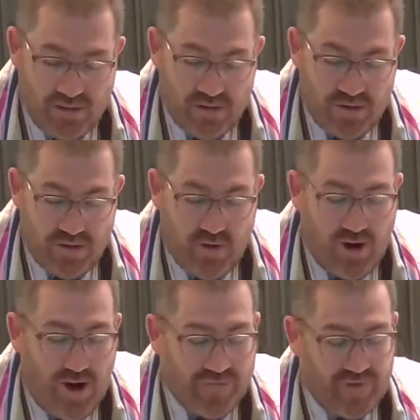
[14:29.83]
who are
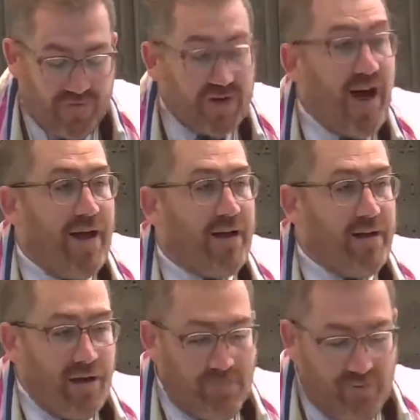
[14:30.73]
often forgotten in
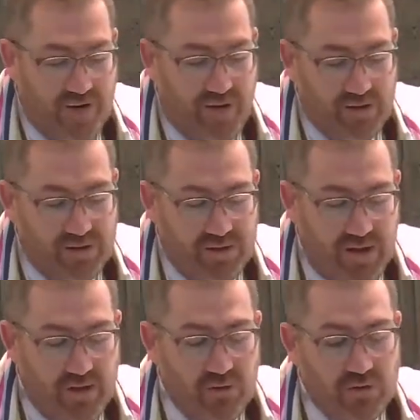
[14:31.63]
our prayers
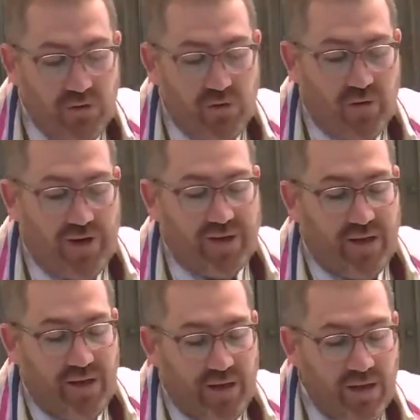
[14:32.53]
and who too
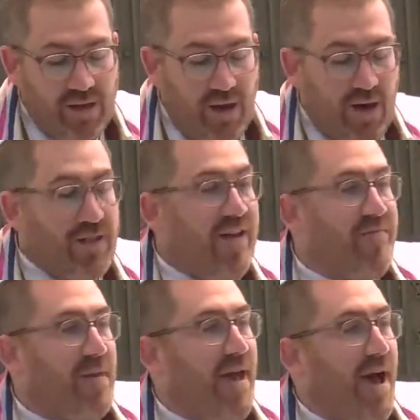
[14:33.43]
quickly are
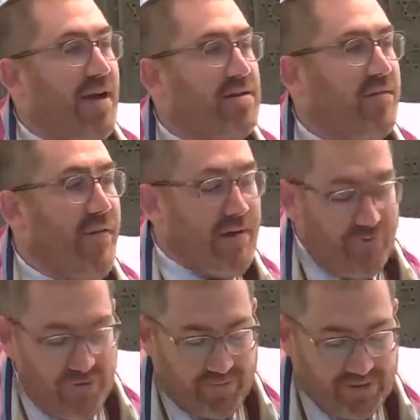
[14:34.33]
left behind to fend
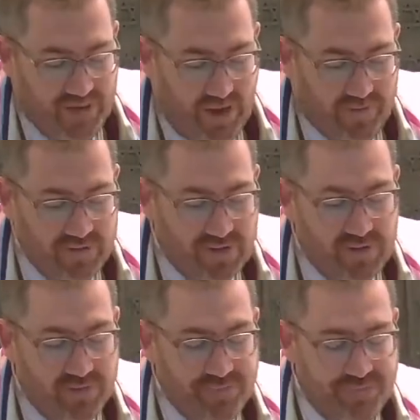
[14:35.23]
for
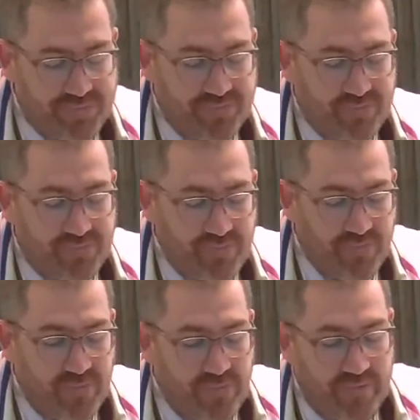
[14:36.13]
themselves.
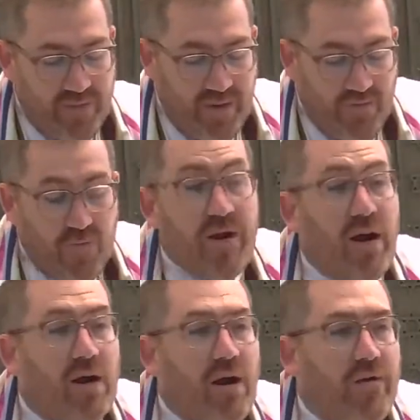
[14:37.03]
If we
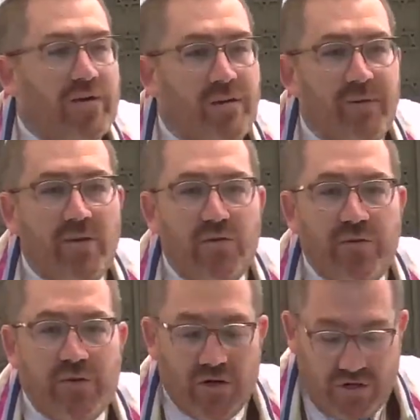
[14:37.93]
are going to be
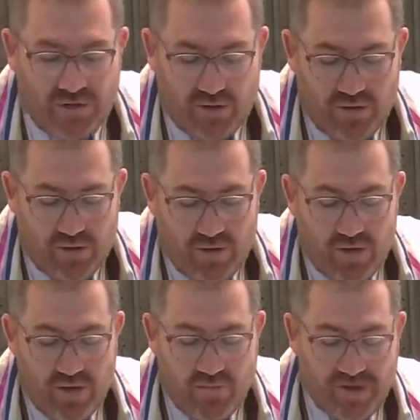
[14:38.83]
universal,
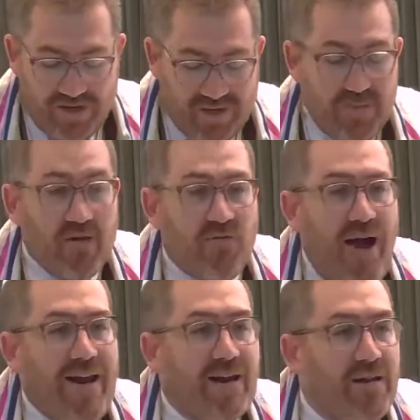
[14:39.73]
we need to be
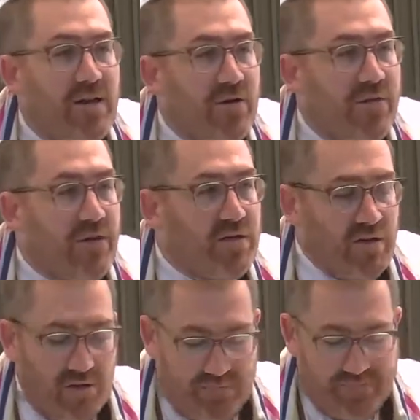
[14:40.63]
radically
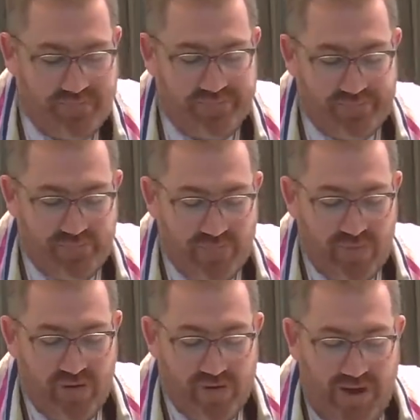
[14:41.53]
universal.
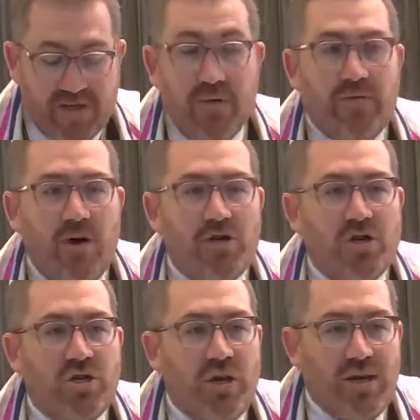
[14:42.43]
That's what Rosh
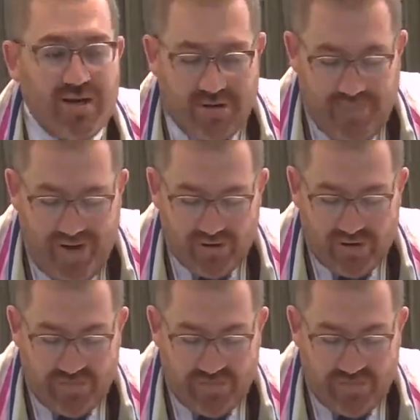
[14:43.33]
Hashanah is about.